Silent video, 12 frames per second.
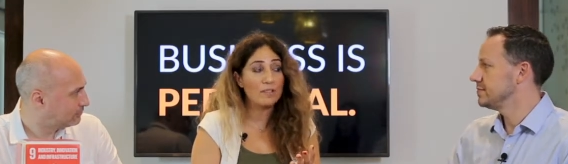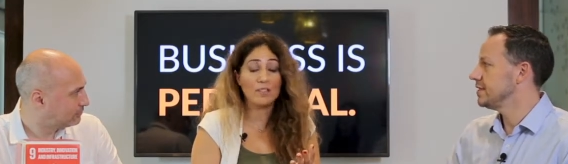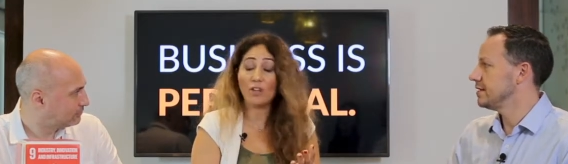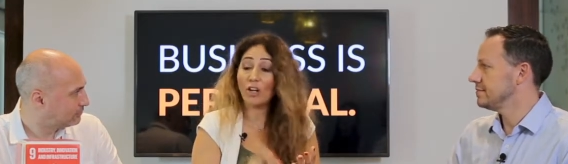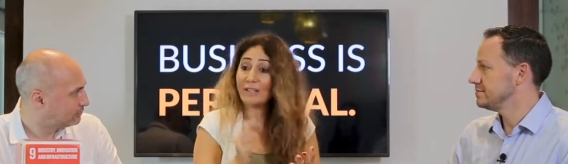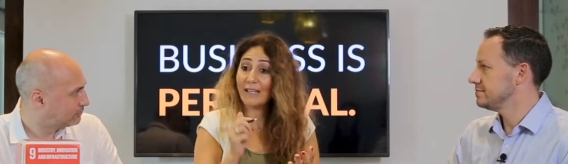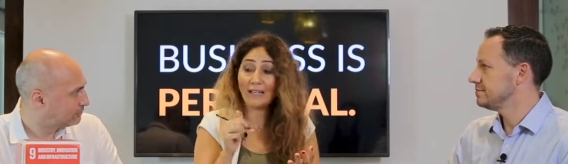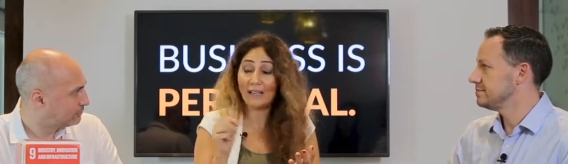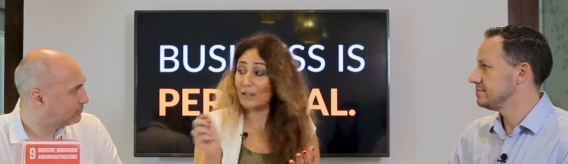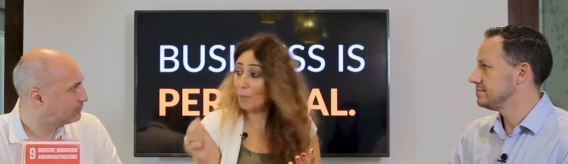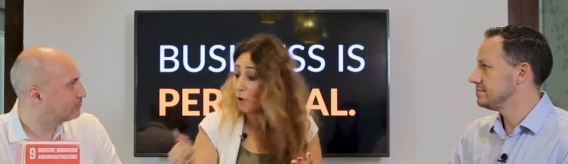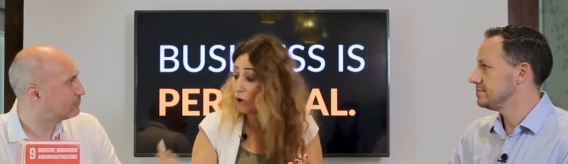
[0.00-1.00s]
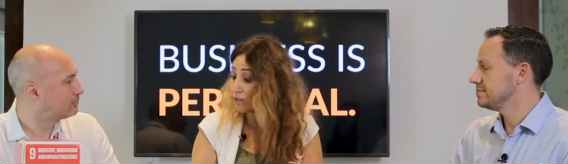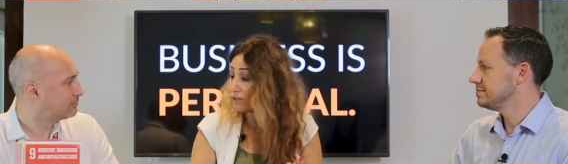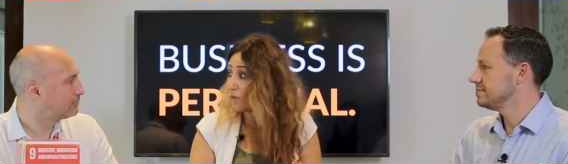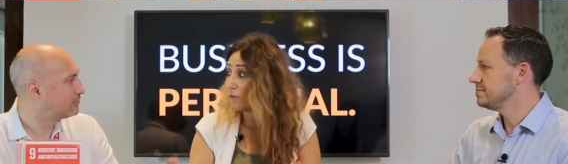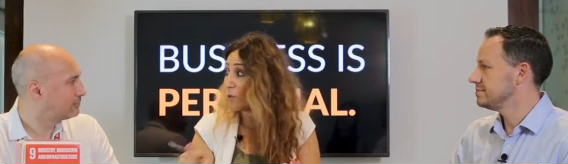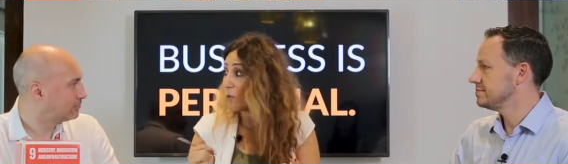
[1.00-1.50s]
Speaker 1: It's yeah. not taking the box
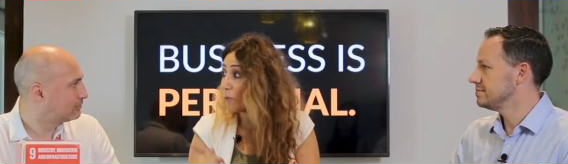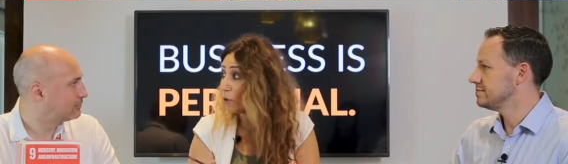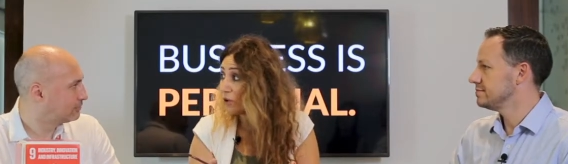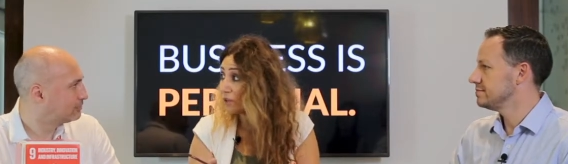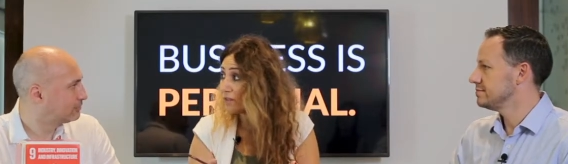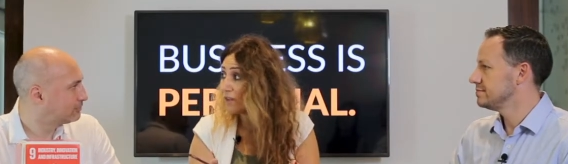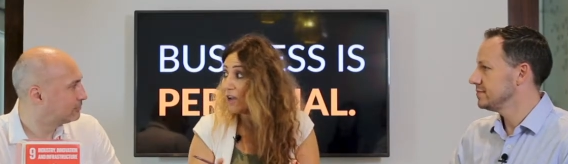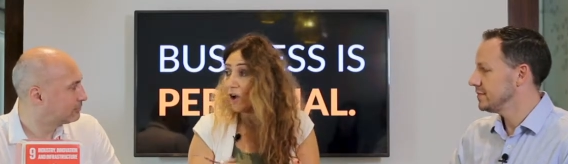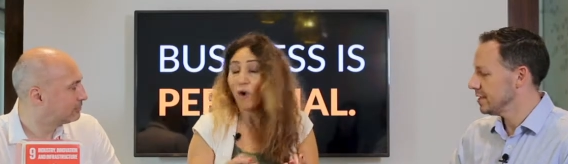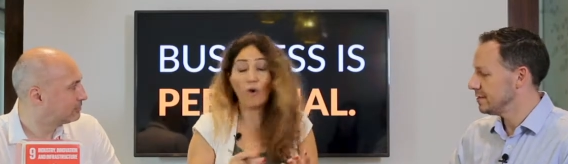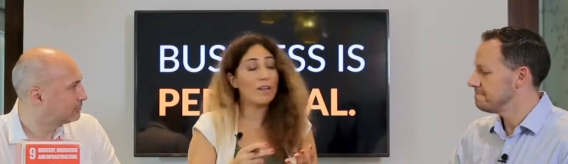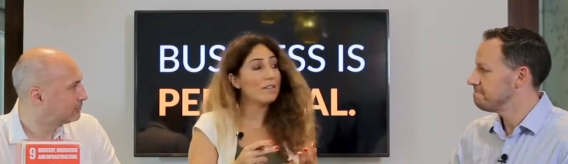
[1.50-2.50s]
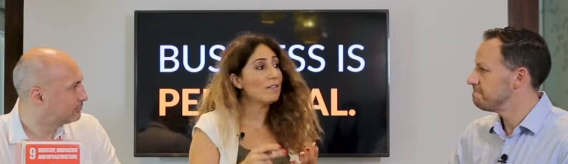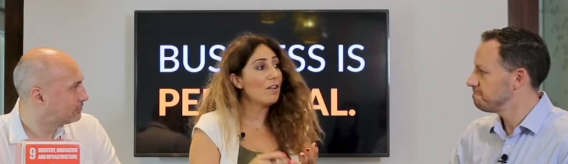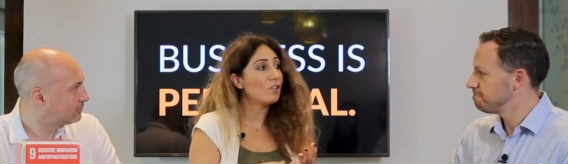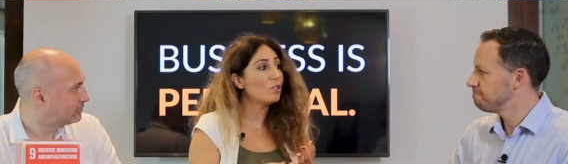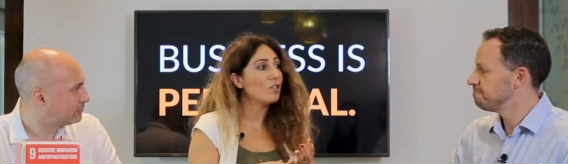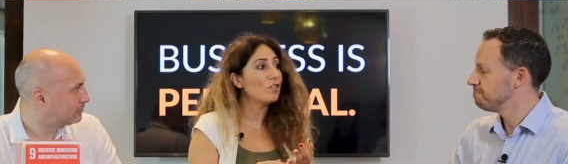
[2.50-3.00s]
of a report, yeah. or it's
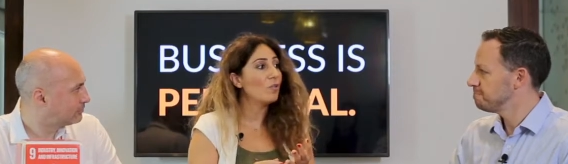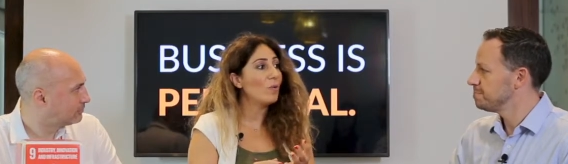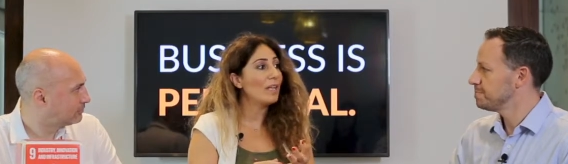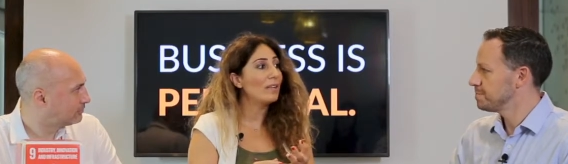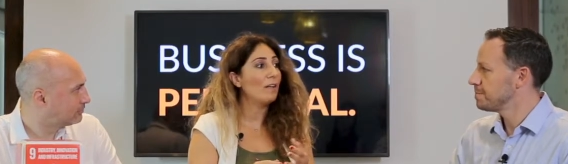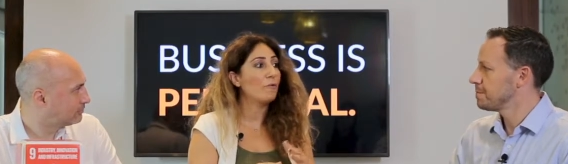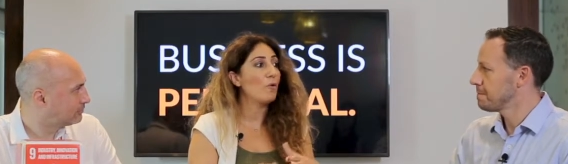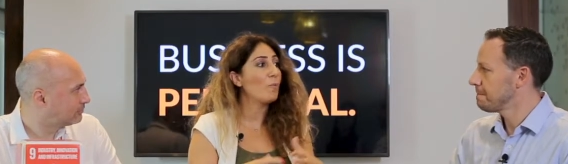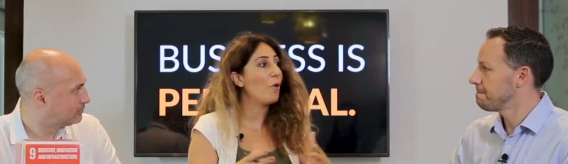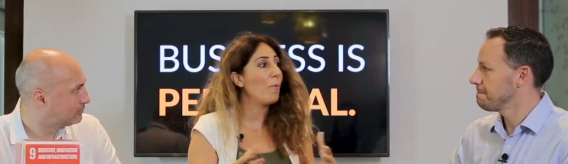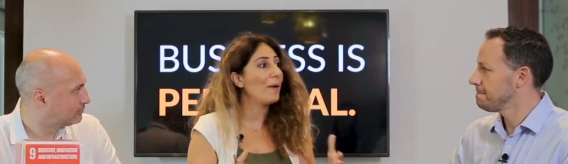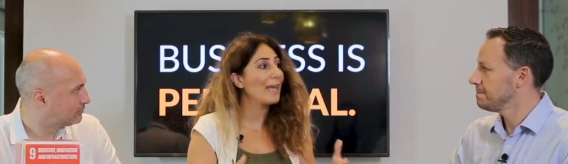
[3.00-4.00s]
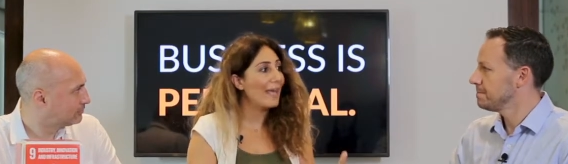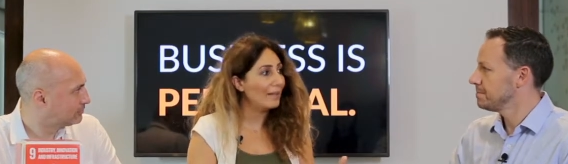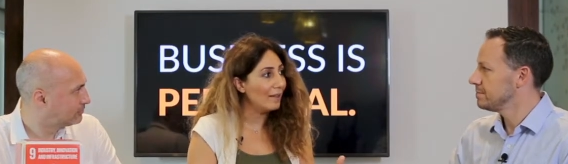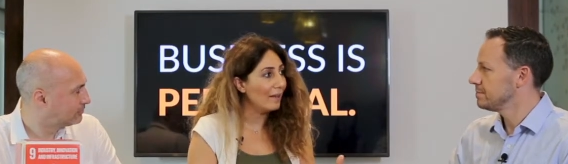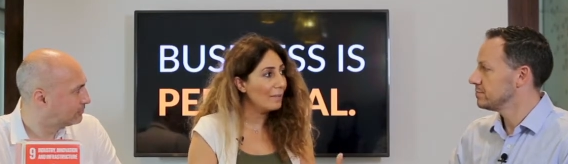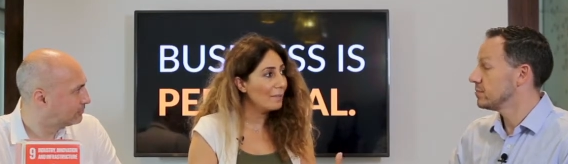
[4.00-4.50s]
not just doing that for
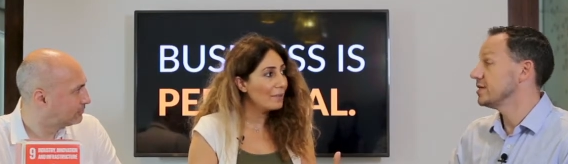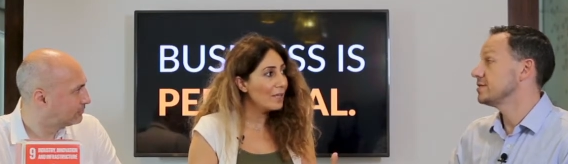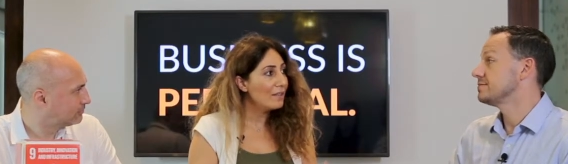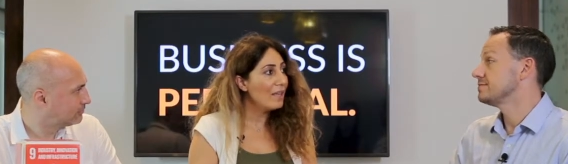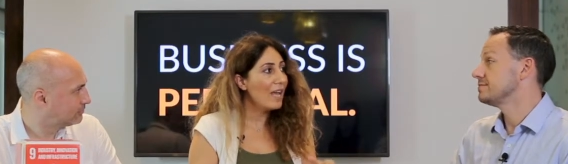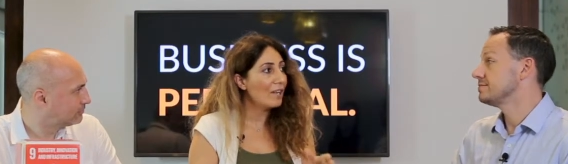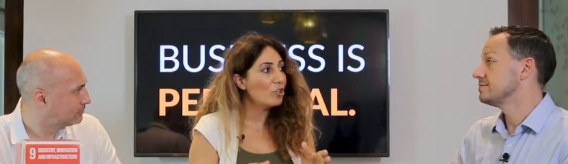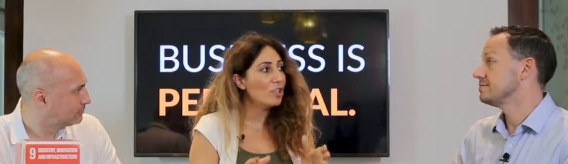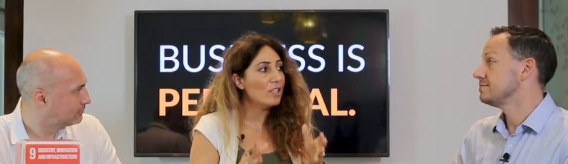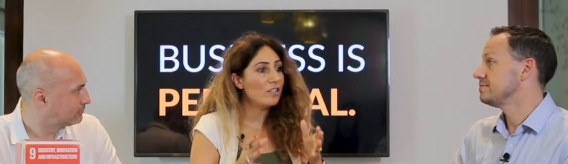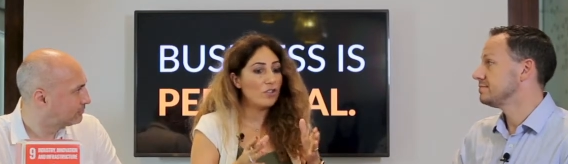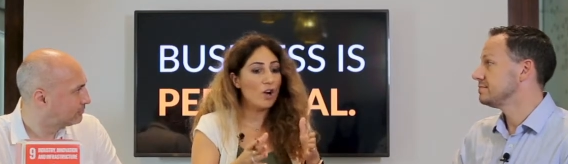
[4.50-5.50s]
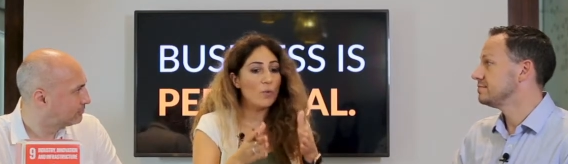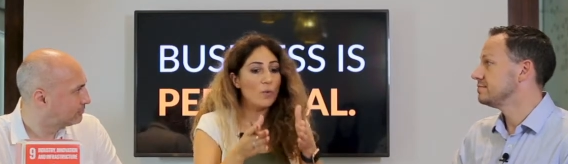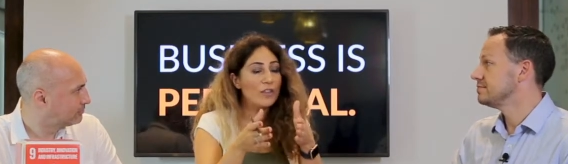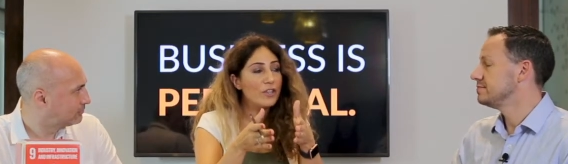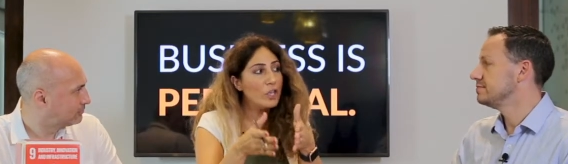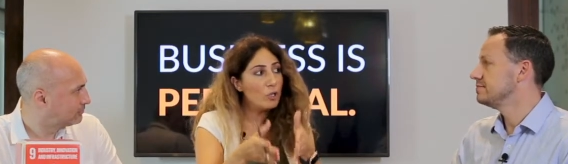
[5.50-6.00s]
propaganda. Right. They actually start
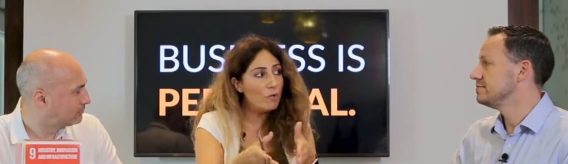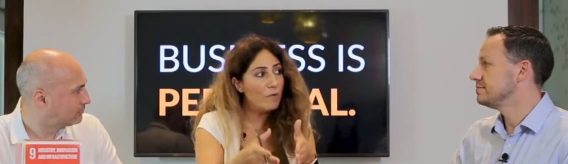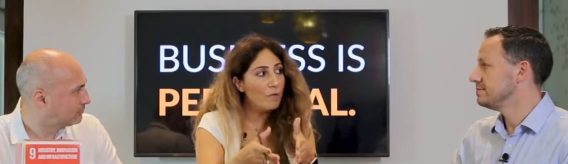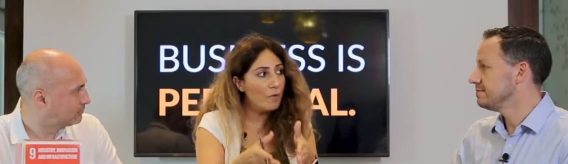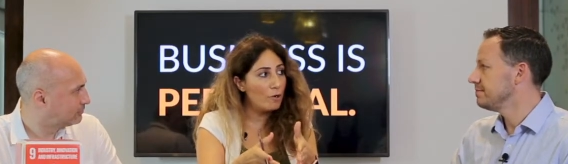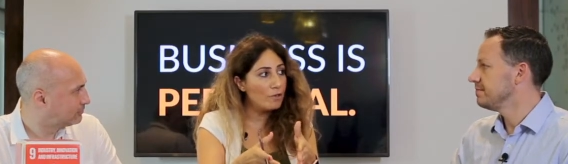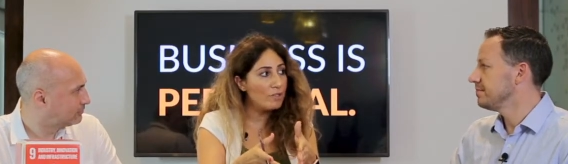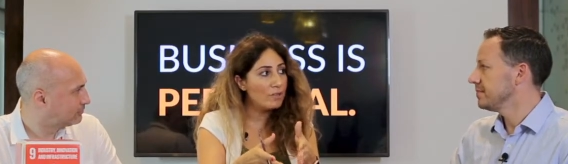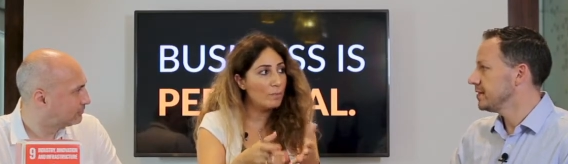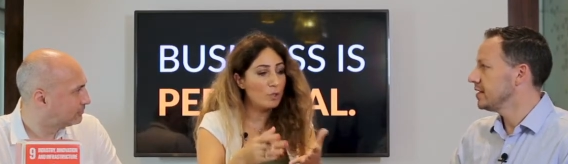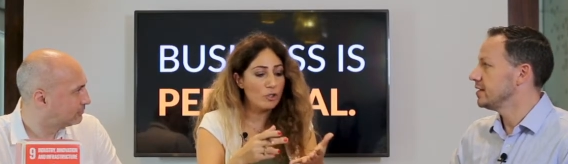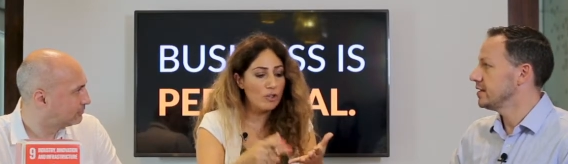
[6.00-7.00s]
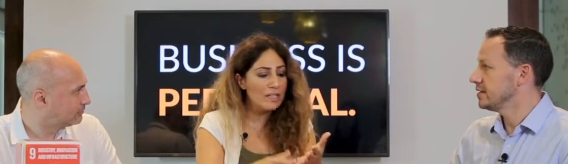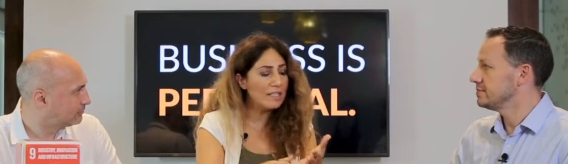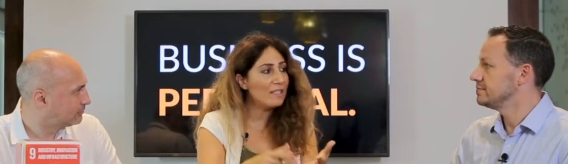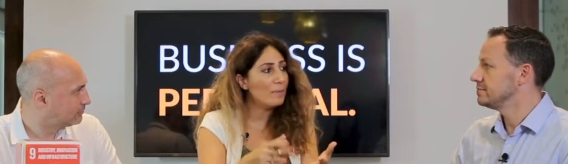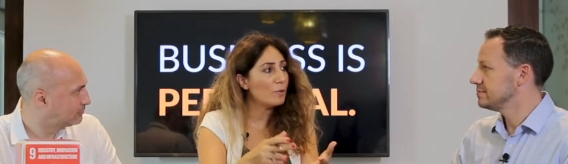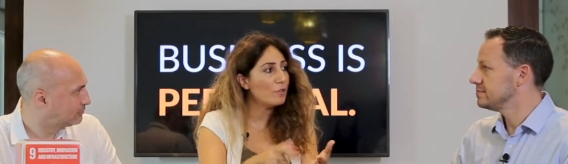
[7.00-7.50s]
with you first.
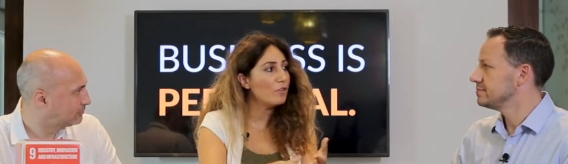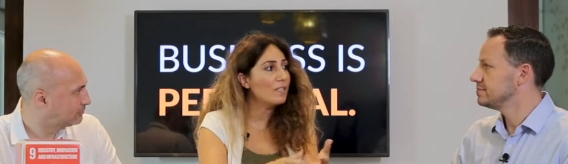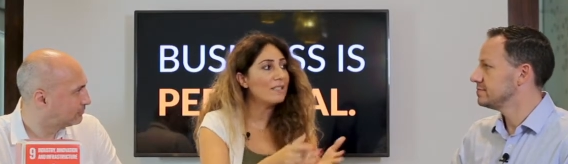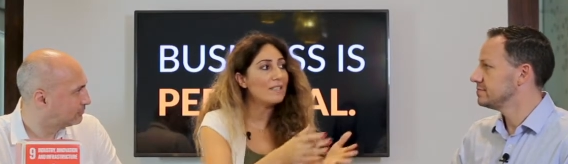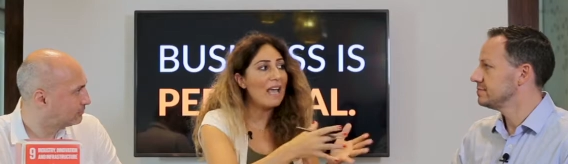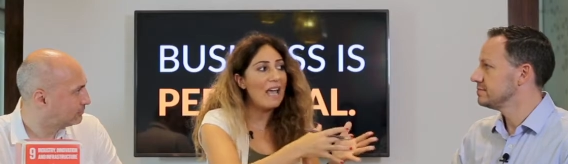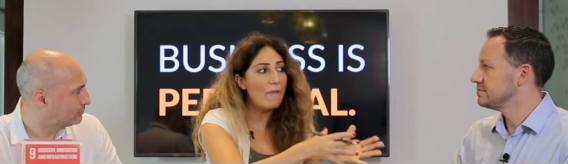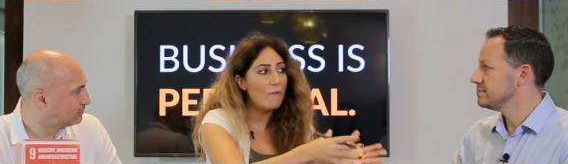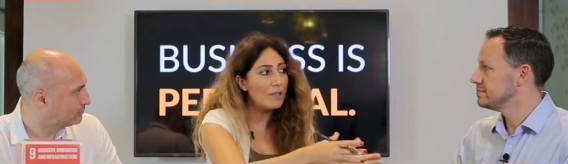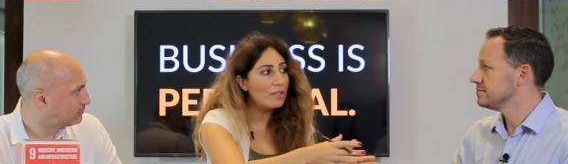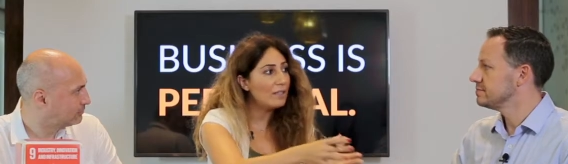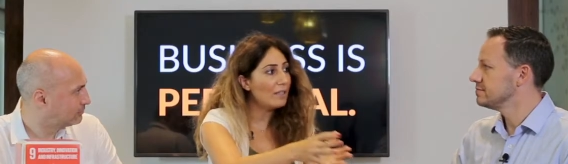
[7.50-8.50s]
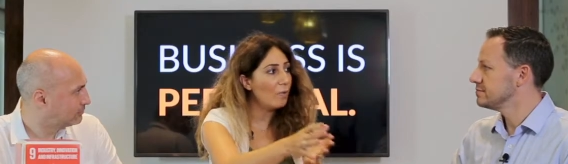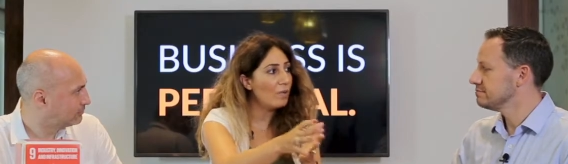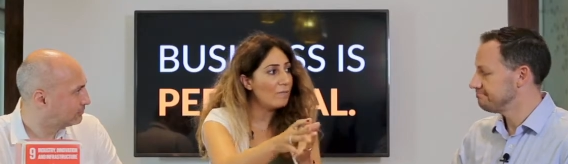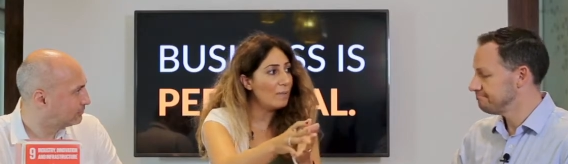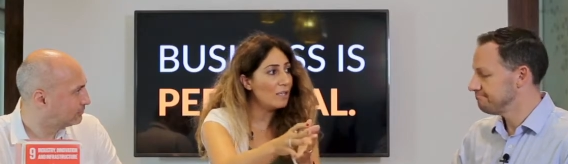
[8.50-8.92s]
Maternity, yeah. paternity, everything that we've